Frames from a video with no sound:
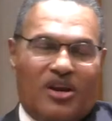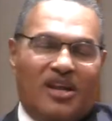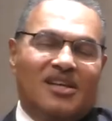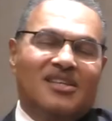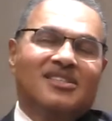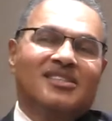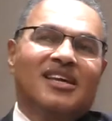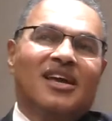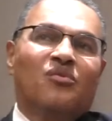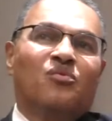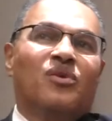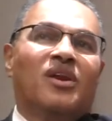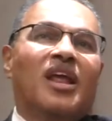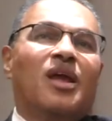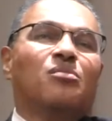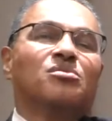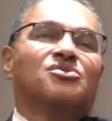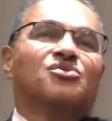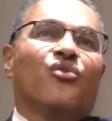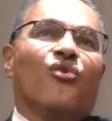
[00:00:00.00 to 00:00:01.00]
said when he
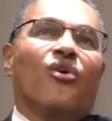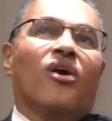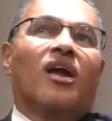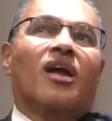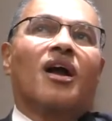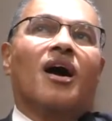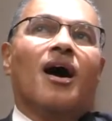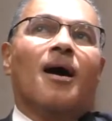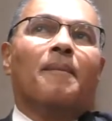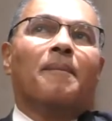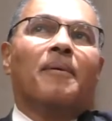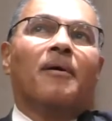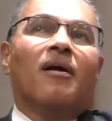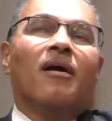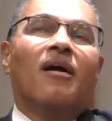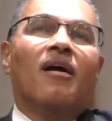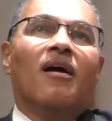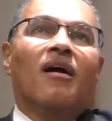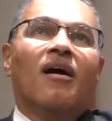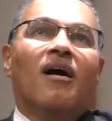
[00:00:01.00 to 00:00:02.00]
was growing up,
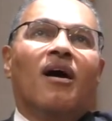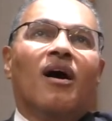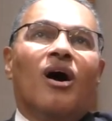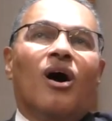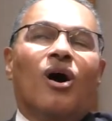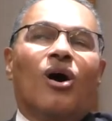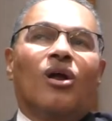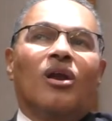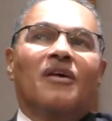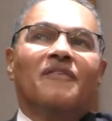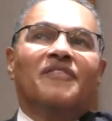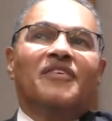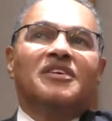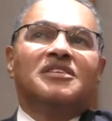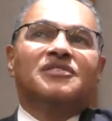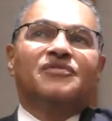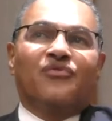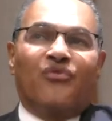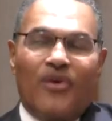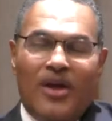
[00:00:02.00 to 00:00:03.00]
all of his
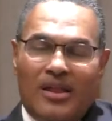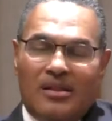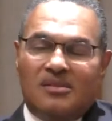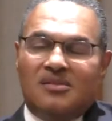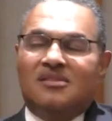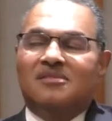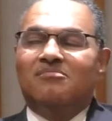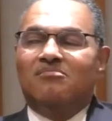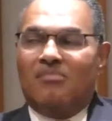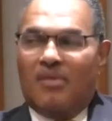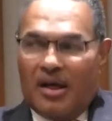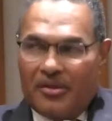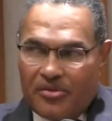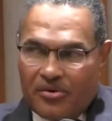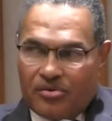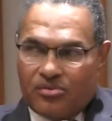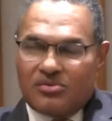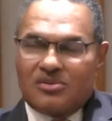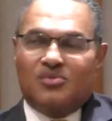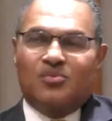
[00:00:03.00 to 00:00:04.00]
friends'
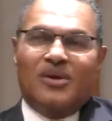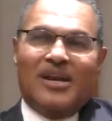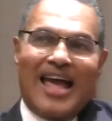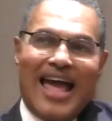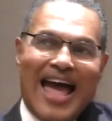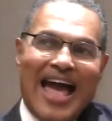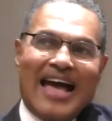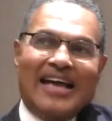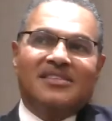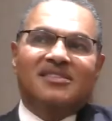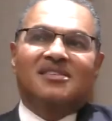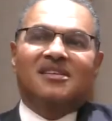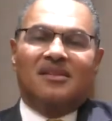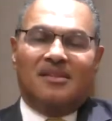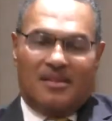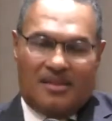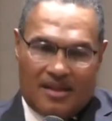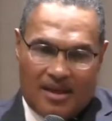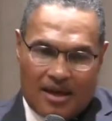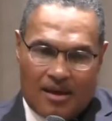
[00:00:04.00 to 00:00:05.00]
mothers would ask
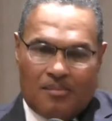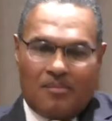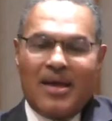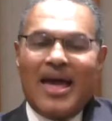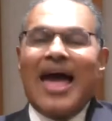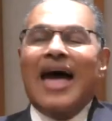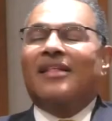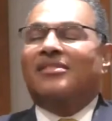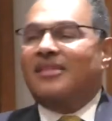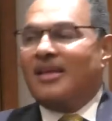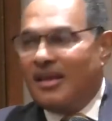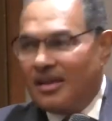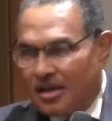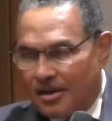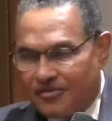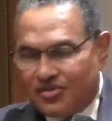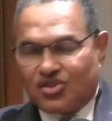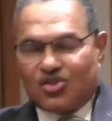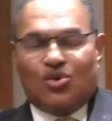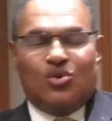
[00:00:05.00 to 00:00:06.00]
them at the end of a
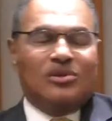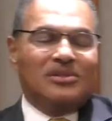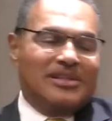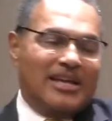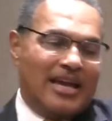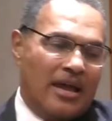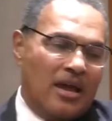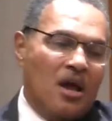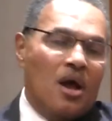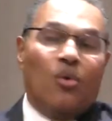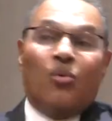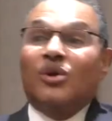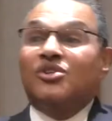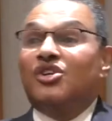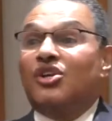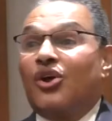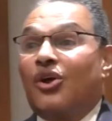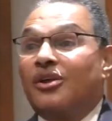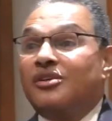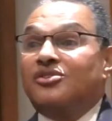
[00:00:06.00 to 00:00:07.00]
school day, what'd you
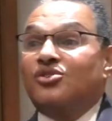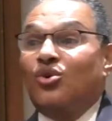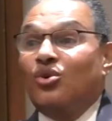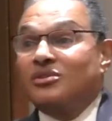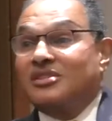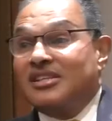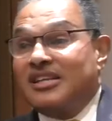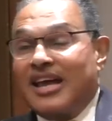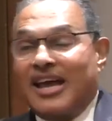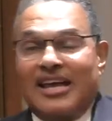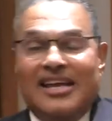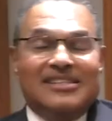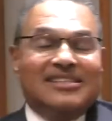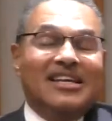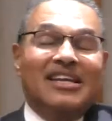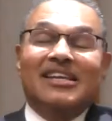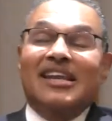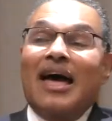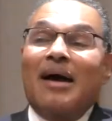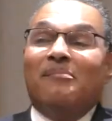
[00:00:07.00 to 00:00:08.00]
learn in school today? He said,
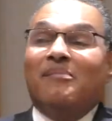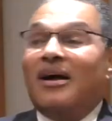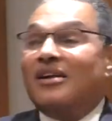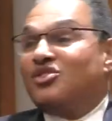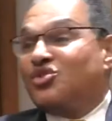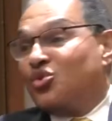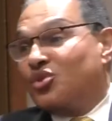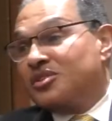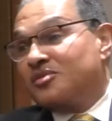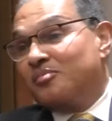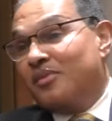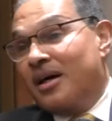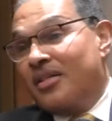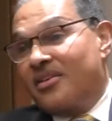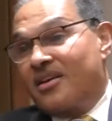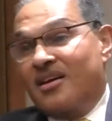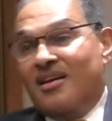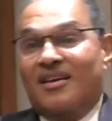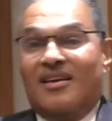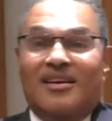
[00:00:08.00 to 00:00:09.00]
not my Jewish mother.
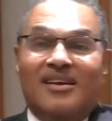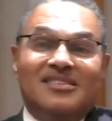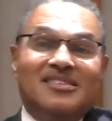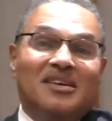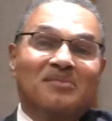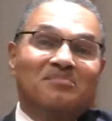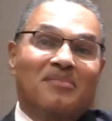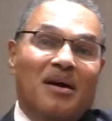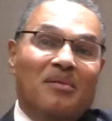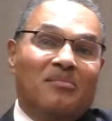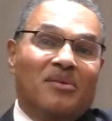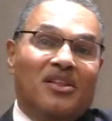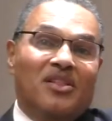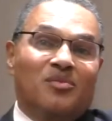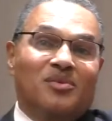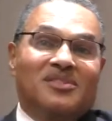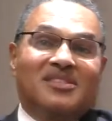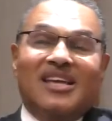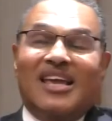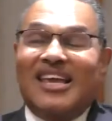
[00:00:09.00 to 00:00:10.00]
He said, my mother would
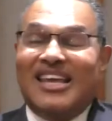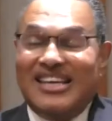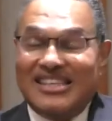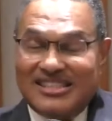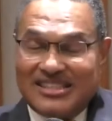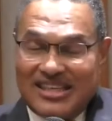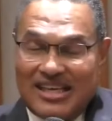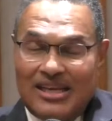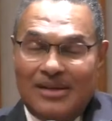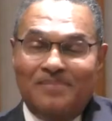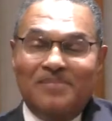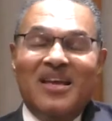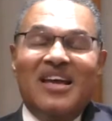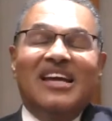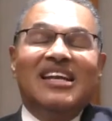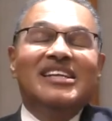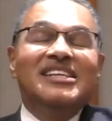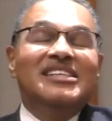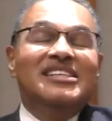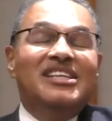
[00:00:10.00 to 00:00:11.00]
say, Izzy,
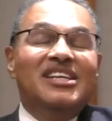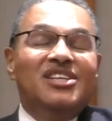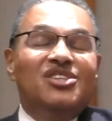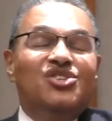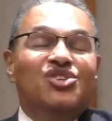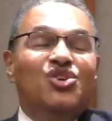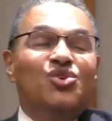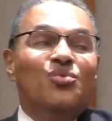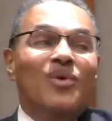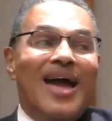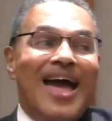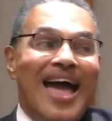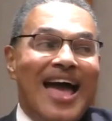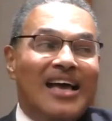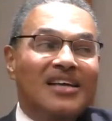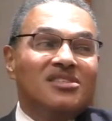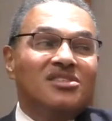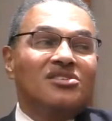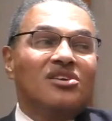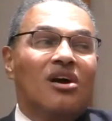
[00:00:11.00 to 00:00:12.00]
did you
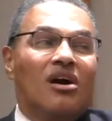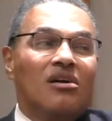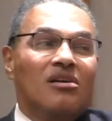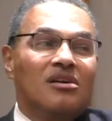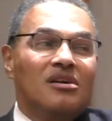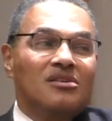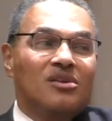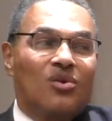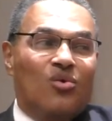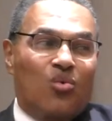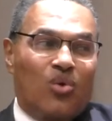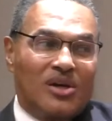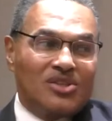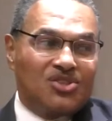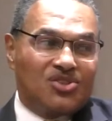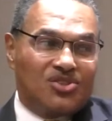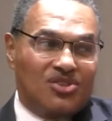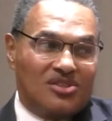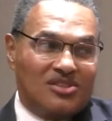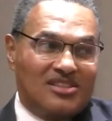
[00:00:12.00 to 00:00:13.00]
ask a good
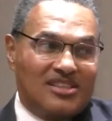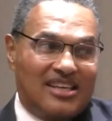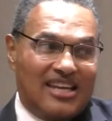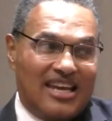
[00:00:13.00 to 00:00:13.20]
question today?